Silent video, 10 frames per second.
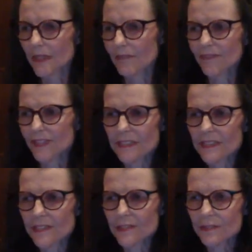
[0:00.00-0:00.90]
a, a
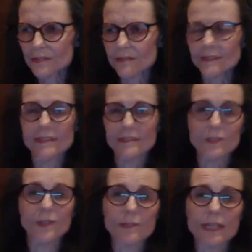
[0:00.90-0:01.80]
fence or
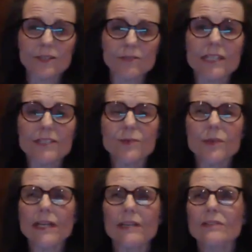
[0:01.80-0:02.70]
going back to razor
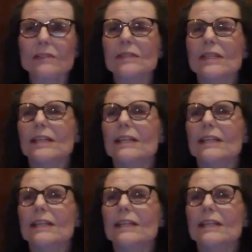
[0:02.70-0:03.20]
wire or